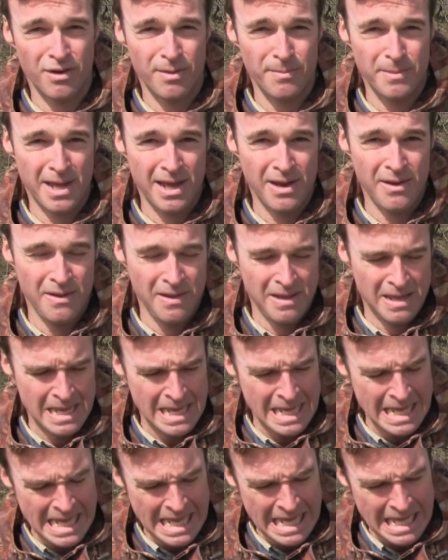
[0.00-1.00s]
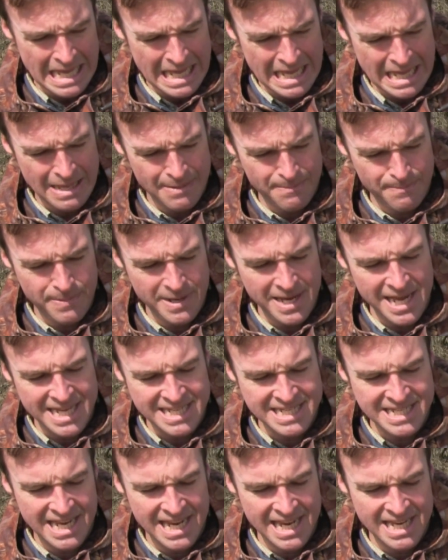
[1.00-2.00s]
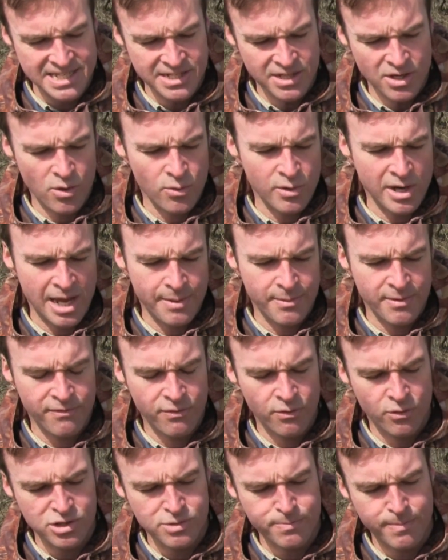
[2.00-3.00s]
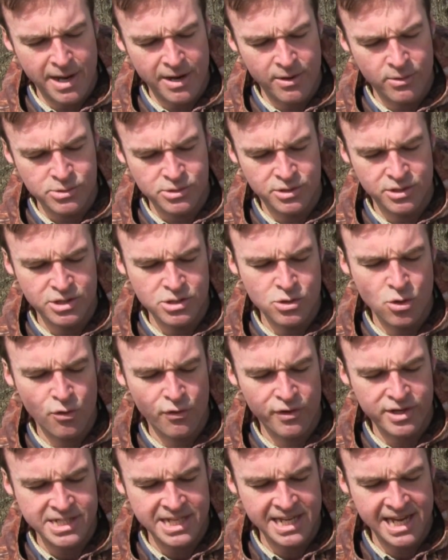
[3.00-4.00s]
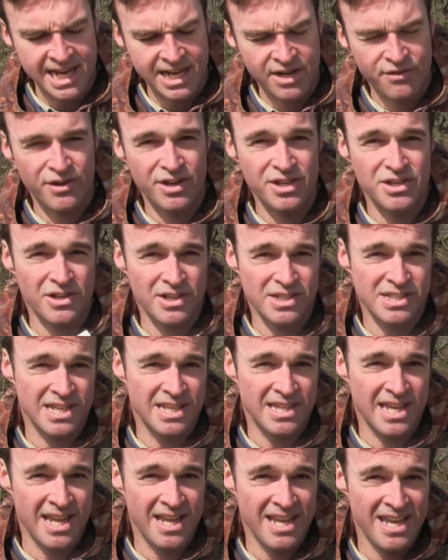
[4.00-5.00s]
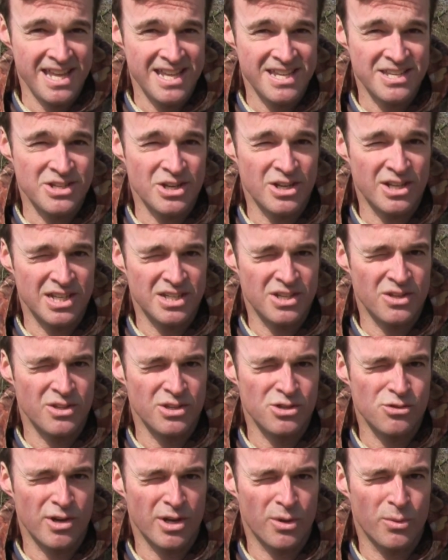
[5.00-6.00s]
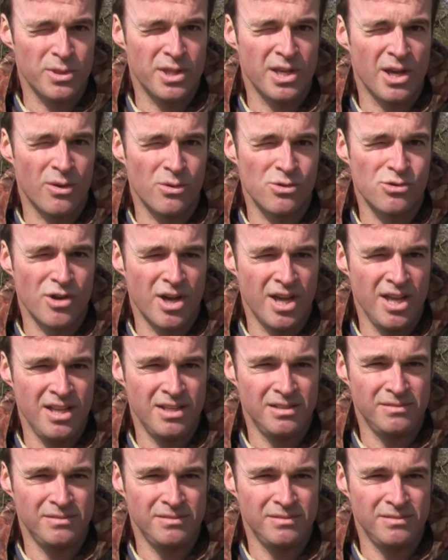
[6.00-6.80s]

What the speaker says: group. Now BSA's cold hammer forged barrels are notoriously accurate, and you can see they certainly do the trick with the Ultra.